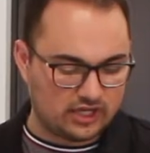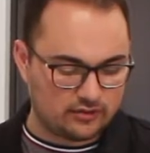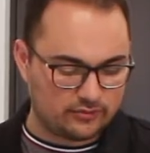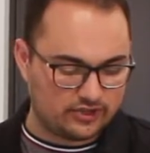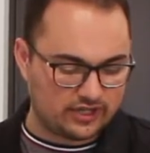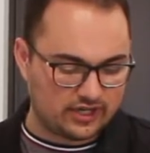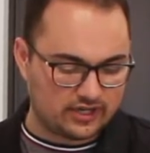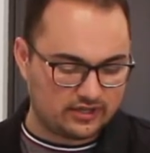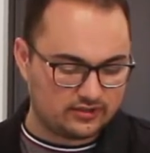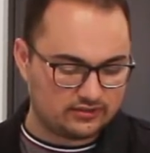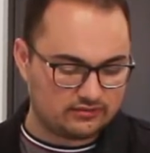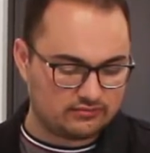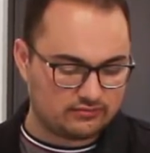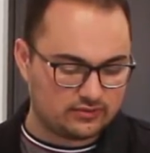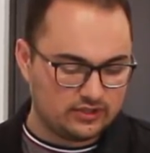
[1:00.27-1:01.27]
I don't
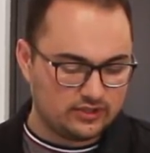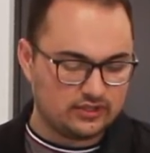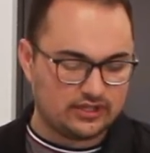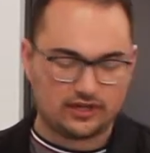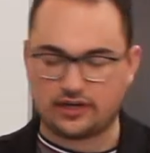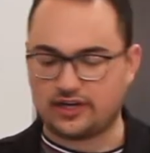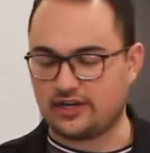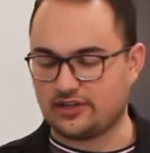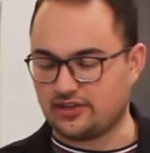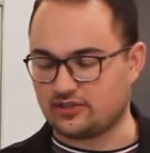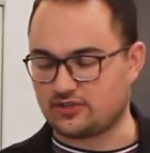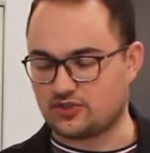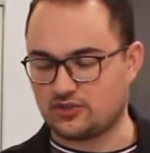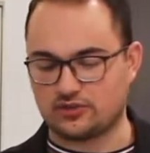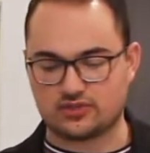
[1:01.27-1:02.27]
got anything
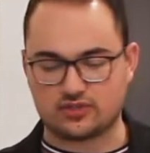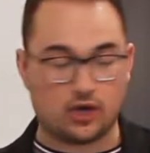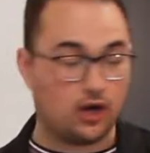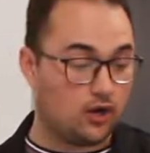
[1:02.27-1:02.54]
else to do this.